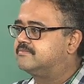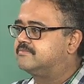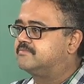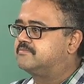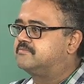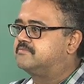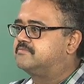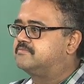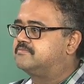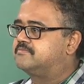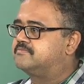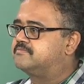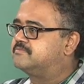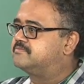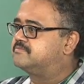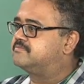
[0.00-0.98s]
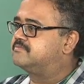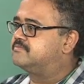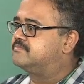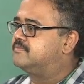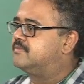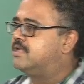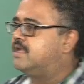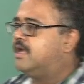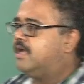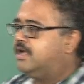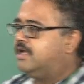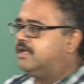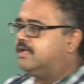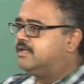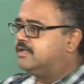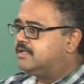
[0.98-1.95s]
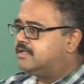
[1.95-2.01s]
we can have
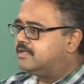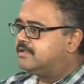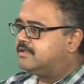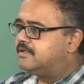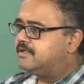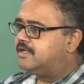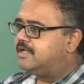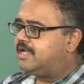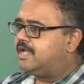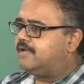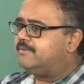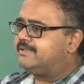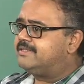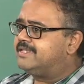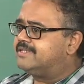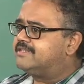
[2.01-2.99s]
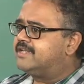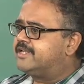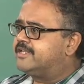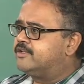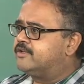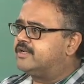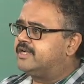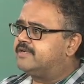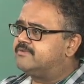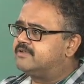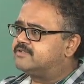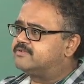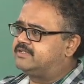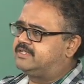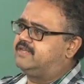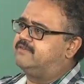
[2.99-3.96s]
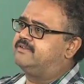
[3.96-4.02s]
one more exercise. I mean, things like neural networks
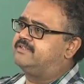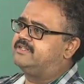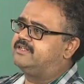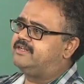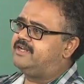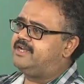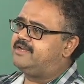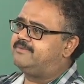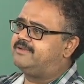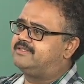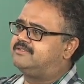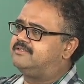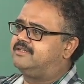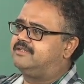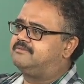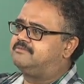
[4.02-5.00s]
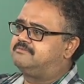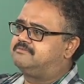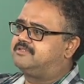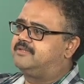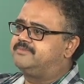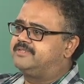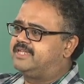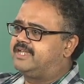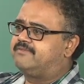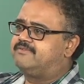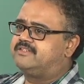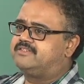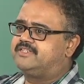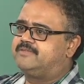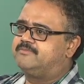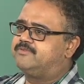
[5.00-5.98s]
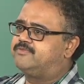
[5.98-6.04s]
would cover that, right. I mean, something I have not
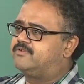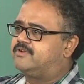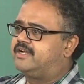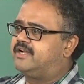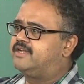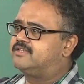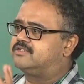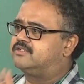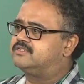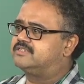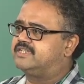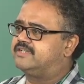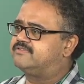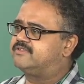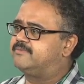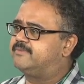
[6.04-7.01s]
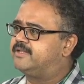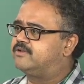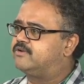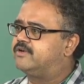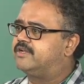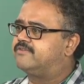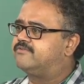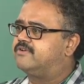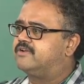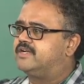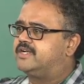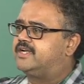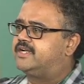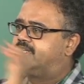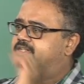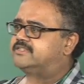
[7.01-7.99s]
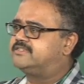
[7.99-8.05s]
seen beforehand, as long as I have some encoding for it,
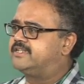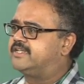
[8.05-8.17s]
it will just